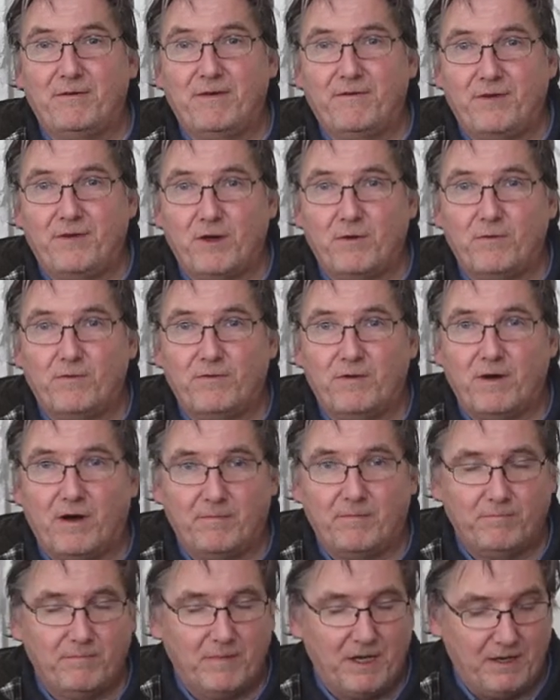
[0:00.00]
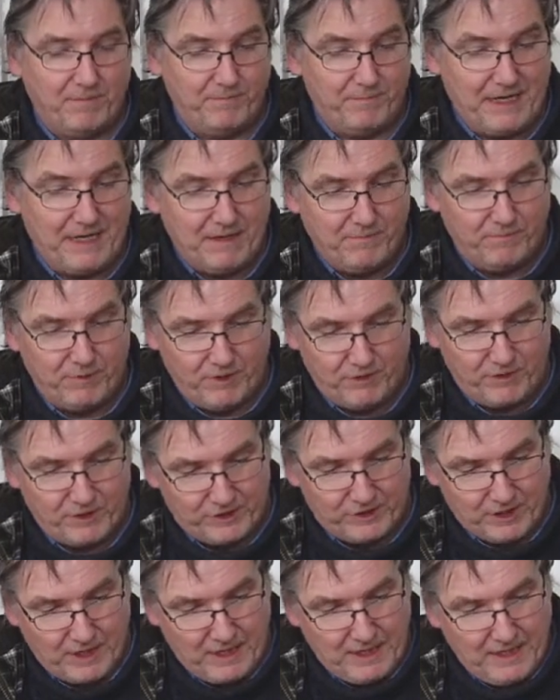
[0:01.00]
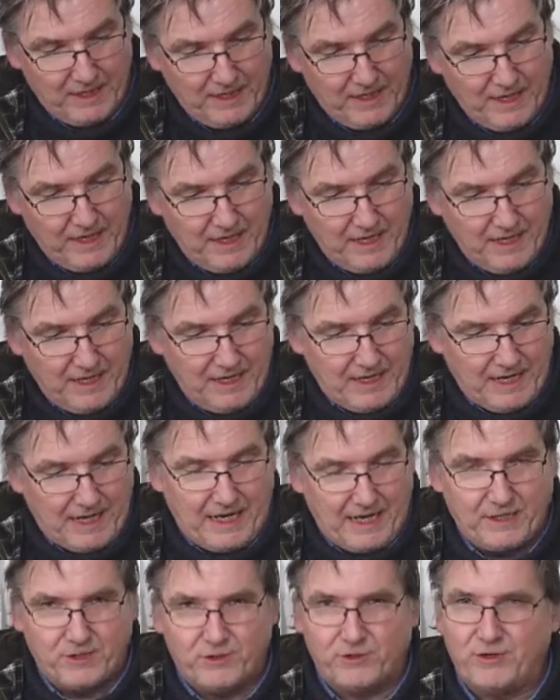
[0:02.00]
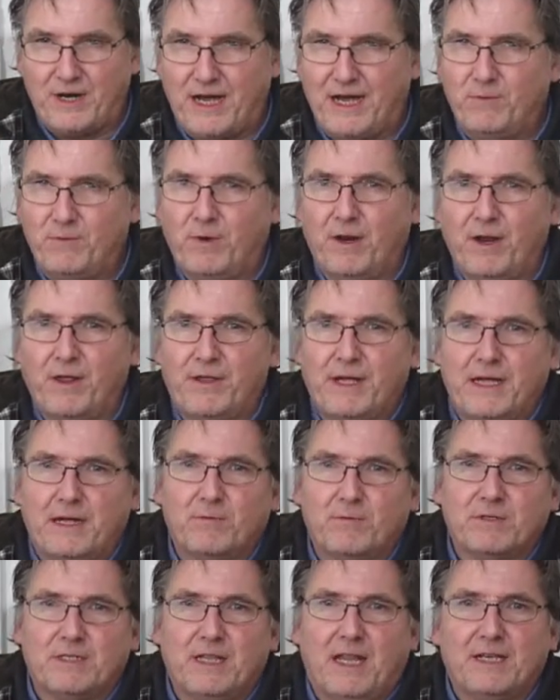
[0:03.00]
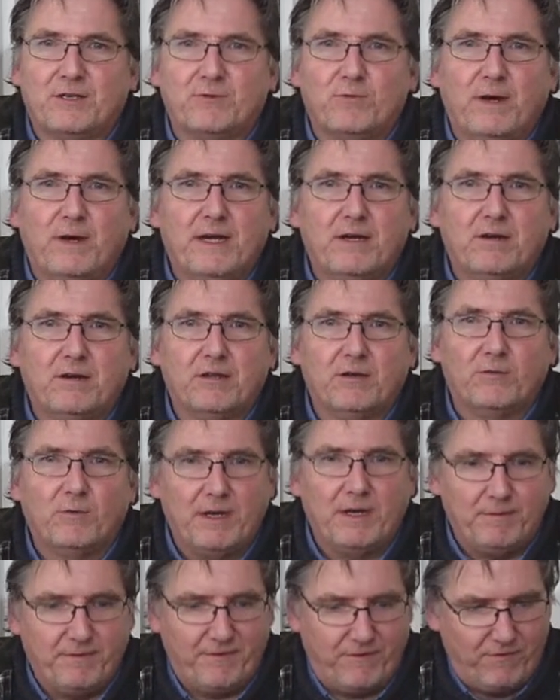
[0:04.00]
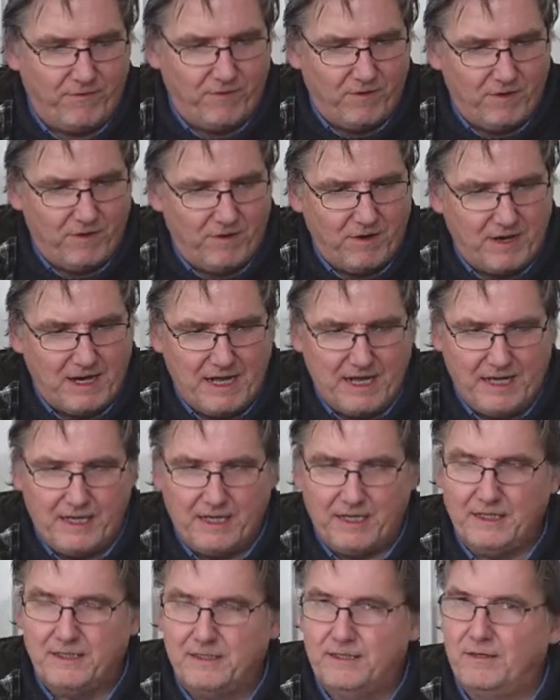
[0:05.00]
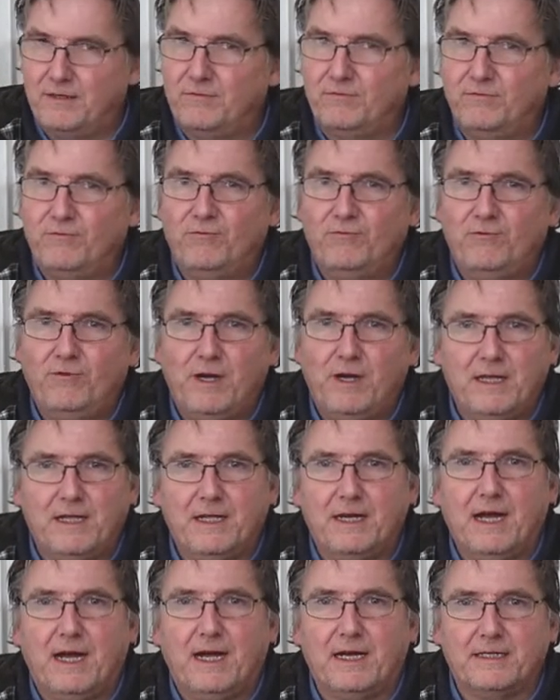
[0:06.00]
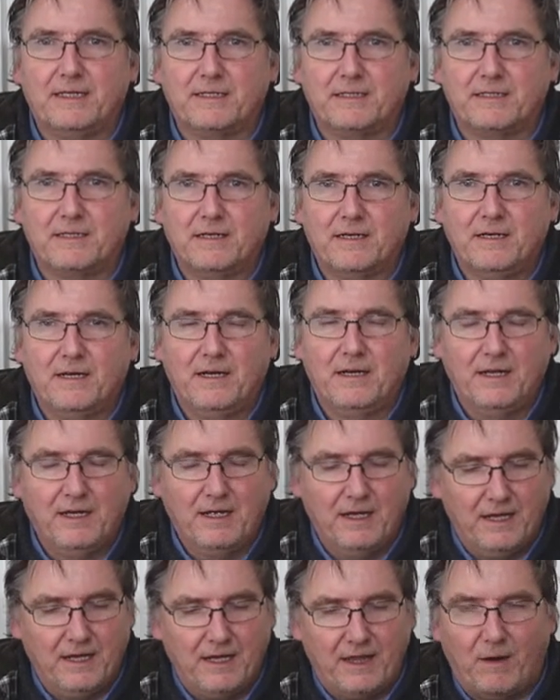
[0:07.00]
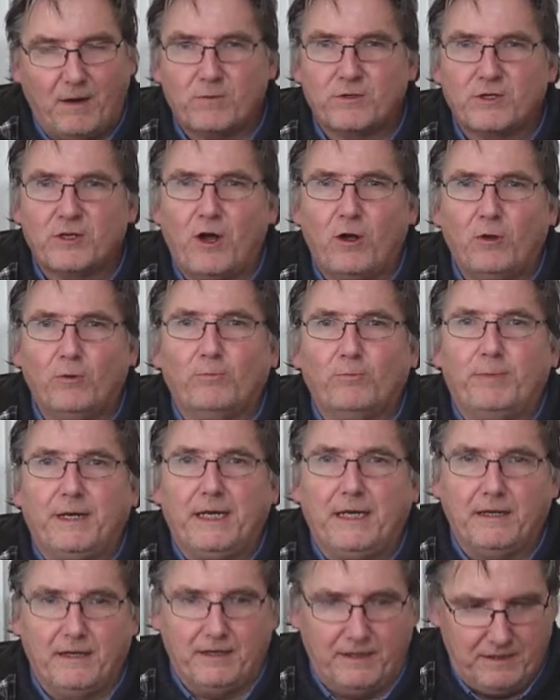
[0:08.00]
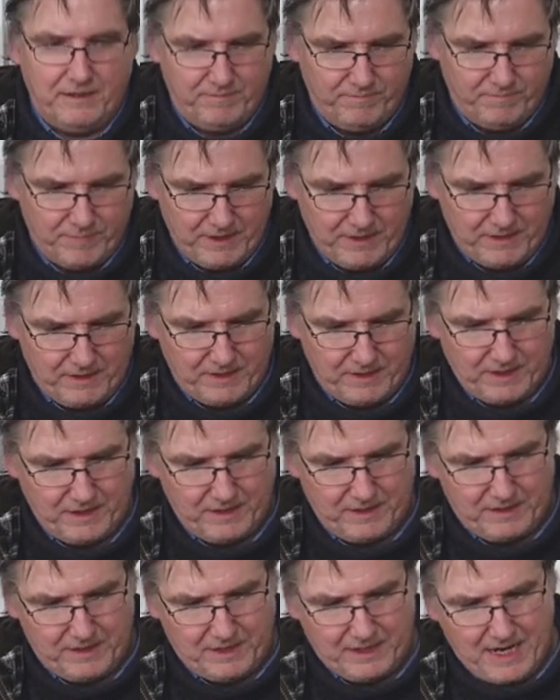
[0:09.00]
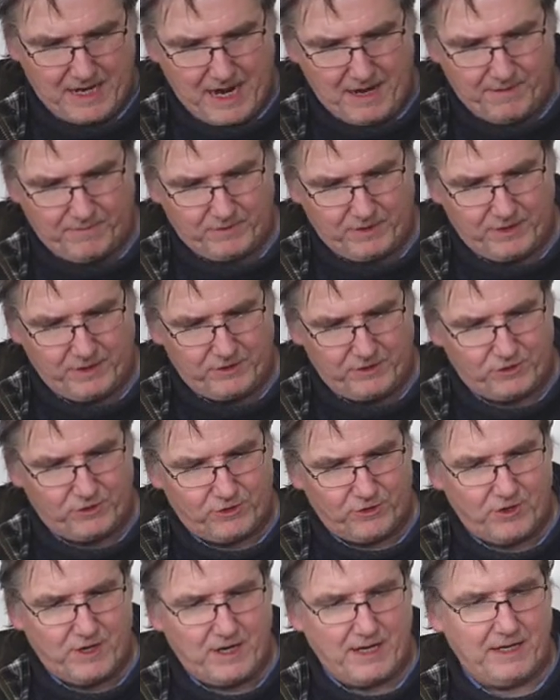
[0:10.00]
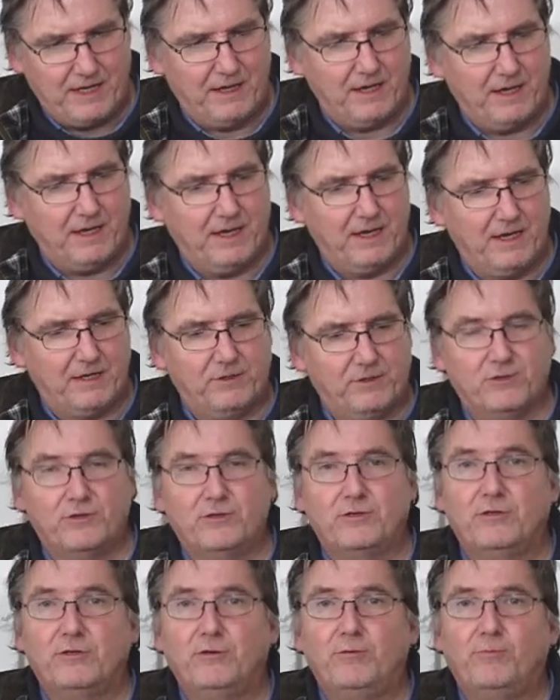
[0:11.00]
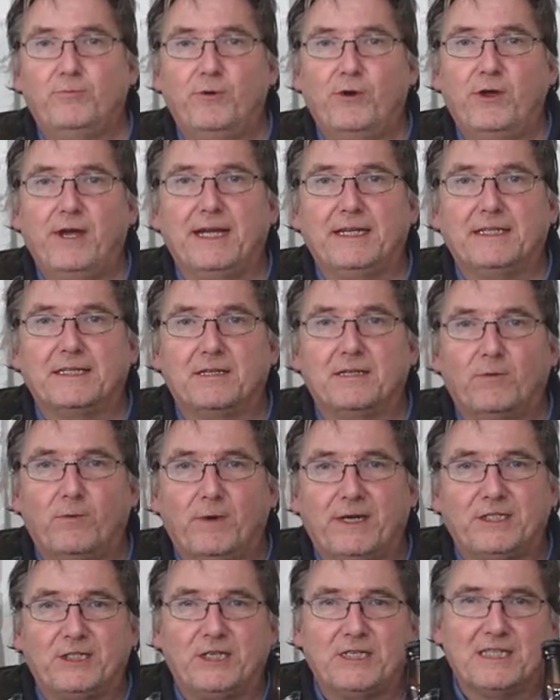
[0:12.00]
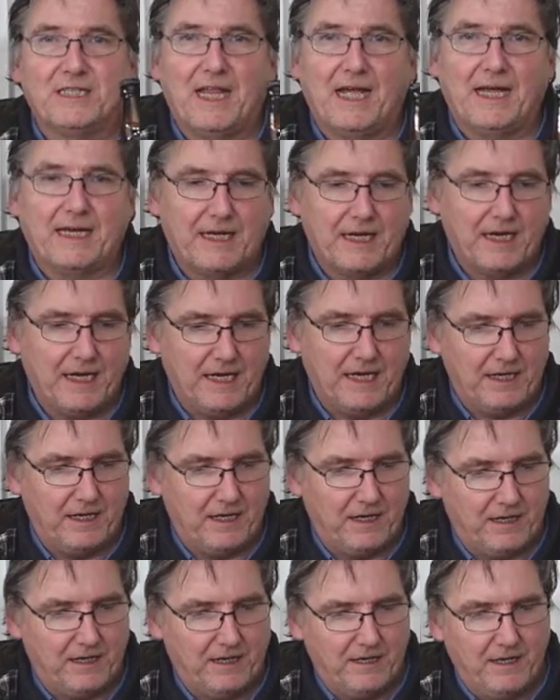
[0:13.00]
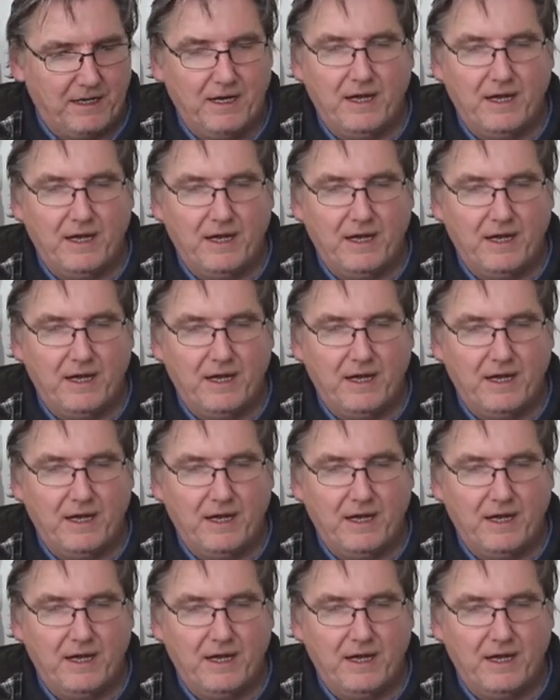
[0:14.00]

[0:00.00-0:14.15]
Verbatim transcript: review from uh, Beer Brothers. I tried one, I think it was last week or the week before, and really nice. That was an alt beer, but today I'm going to try their True Brit, which is like a uh,